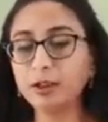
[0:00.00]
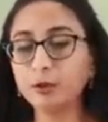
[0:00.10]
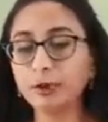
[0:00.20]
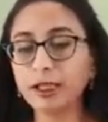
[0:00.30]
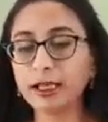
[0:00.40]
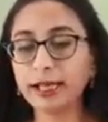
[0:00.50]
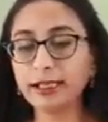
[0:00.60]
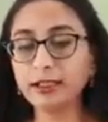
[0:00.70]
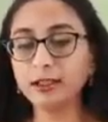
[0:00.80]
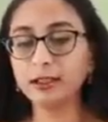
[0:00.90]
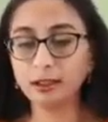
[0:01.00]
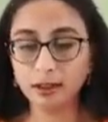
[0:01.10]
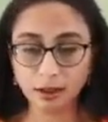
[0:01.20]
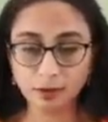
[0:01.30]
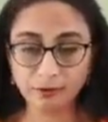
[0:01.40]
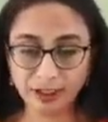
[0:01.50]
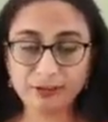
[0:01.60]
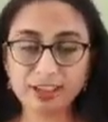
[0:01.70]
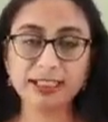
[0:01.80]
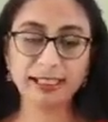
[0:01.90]
unit 9 in
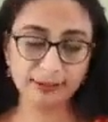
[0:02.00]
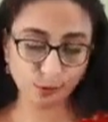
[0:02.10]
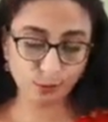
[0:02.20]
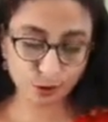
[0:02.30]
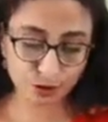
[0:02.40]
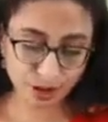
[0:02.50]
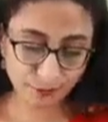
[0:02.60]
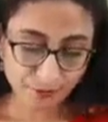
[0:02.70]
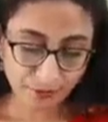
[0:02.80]
physical anthropology.